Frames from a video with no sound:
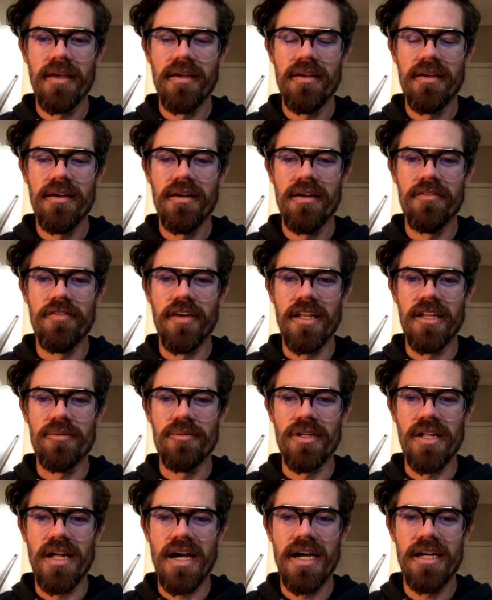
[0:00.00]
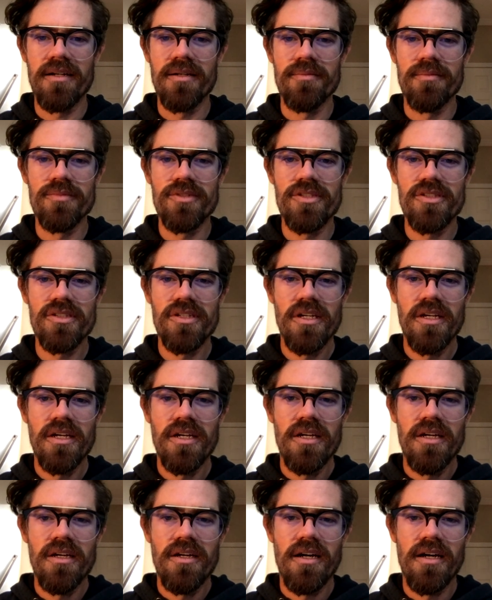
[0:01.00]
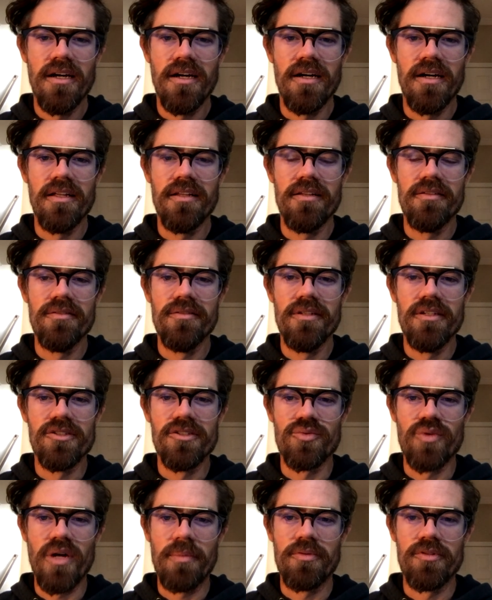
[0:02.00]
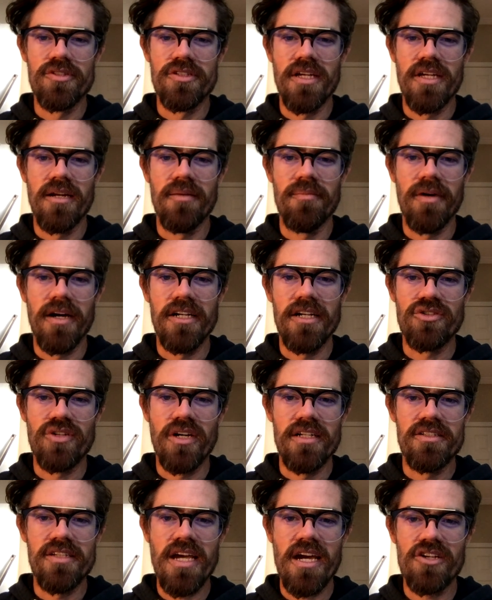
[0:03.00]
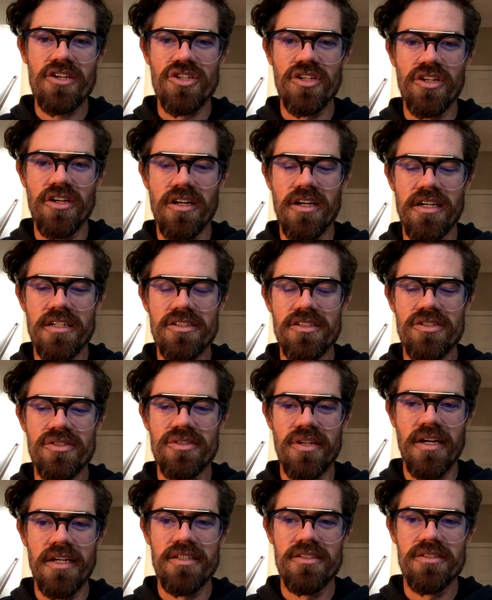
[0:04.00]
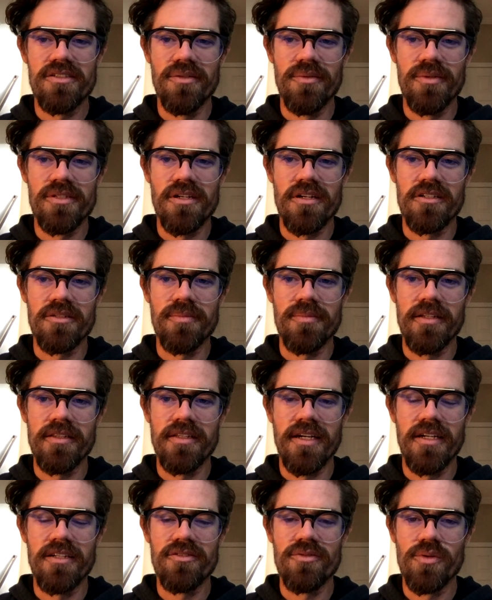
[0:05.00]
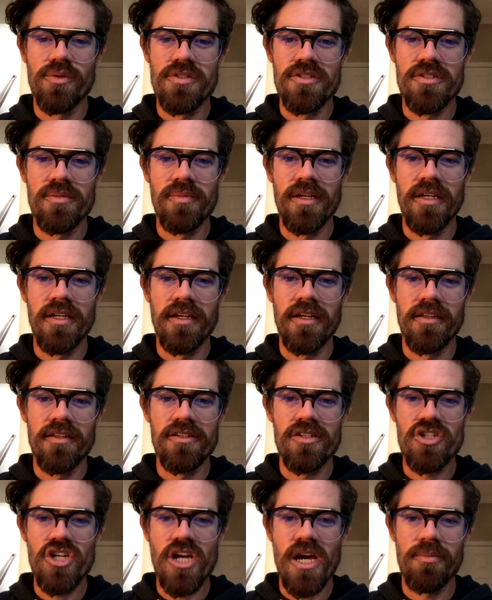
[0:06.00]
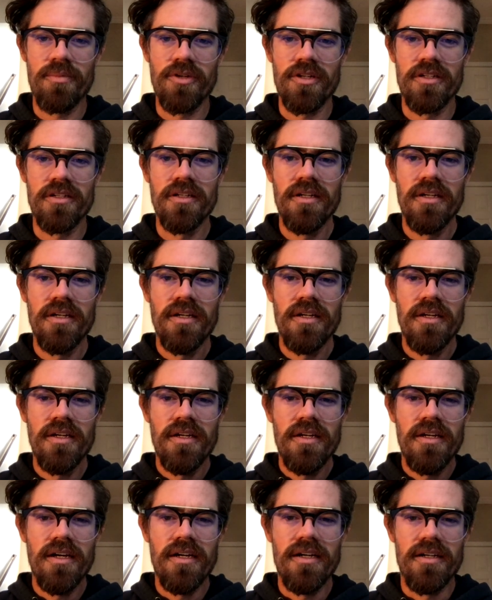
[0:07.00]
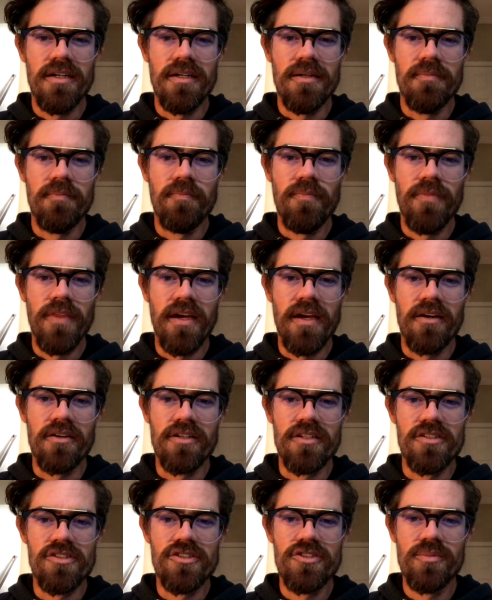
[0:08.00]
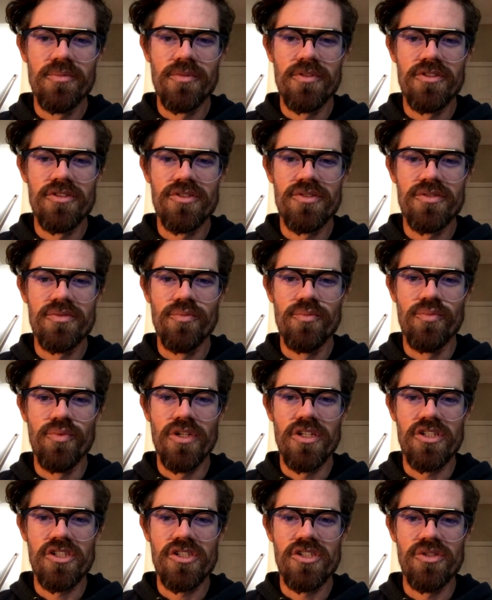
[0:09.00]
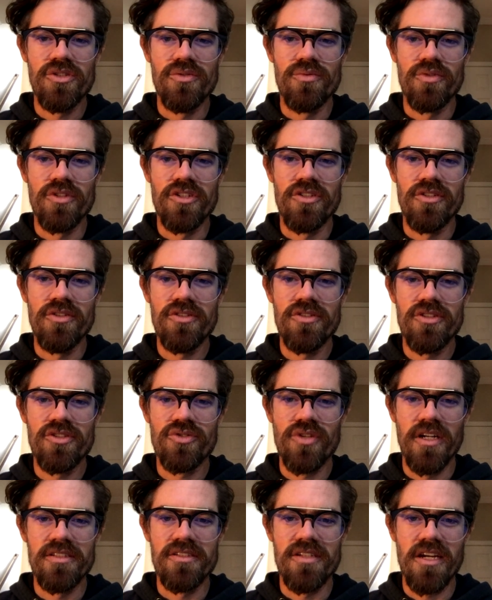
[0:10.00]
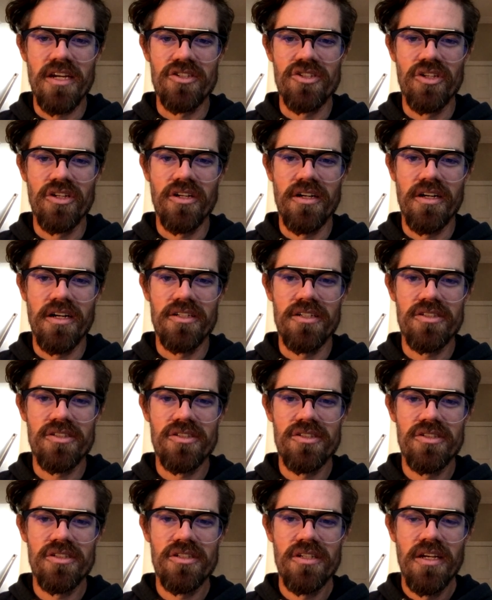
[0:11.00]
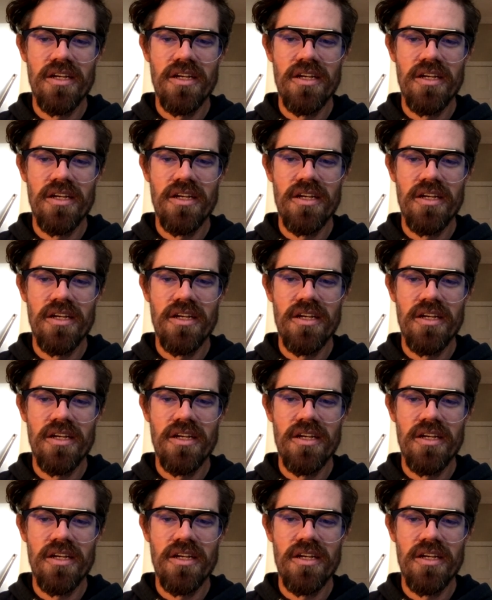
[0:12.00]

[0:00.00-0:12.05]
available items is represented by transaction costs, right? So we talked about that towards the beginning of this chapter. Now, consumers wish to reduce transaction costs,